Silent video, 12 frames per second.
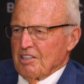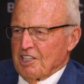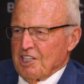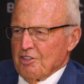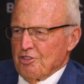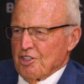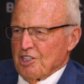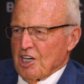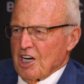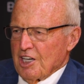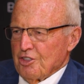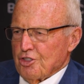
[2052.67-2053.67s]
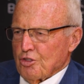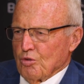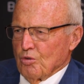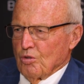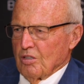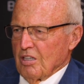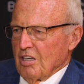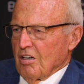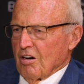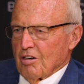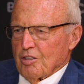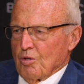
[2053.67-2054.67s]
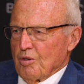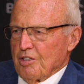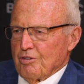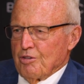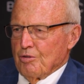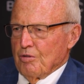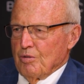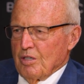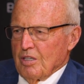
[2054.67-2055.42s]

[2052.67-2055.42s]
kids in high school are going to